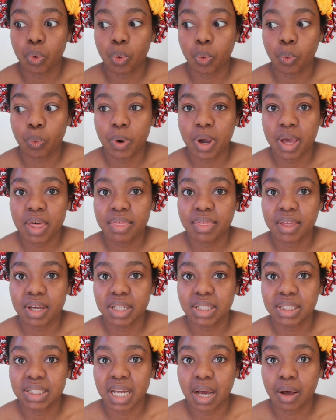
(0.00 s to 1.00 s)

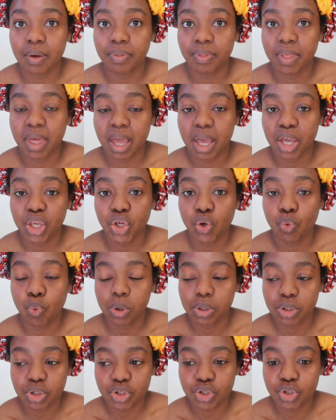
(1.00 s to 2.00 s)
With down there, you
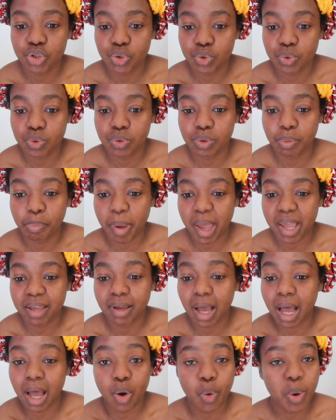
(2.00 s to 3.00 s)
want to do the
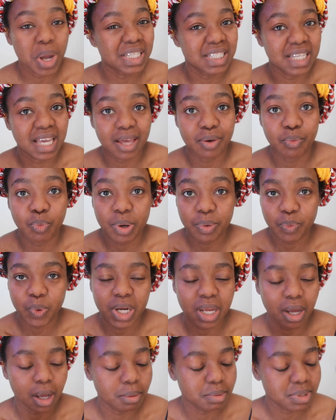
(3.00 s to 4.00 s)
pain. I always get,
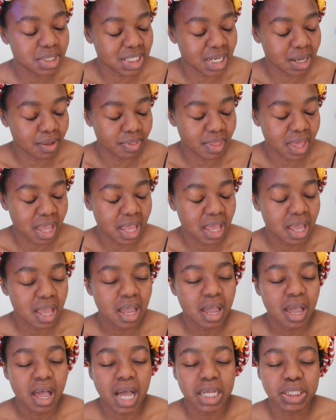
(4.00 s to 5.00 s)
when it comes to down there,
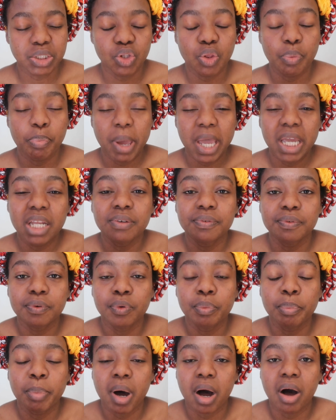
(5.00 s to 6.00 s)
I do the
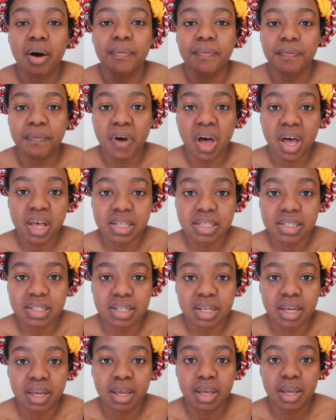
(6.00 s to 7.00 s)
painful part
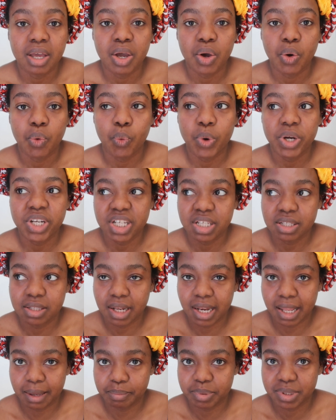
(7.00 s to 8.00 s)
first, which is
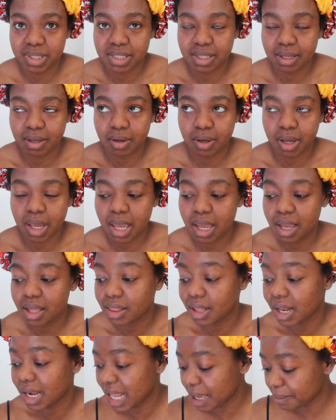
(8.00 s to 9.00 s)
the lips.
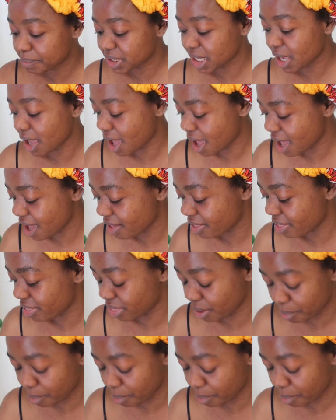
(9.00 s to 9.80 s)
Okay, the lips hurt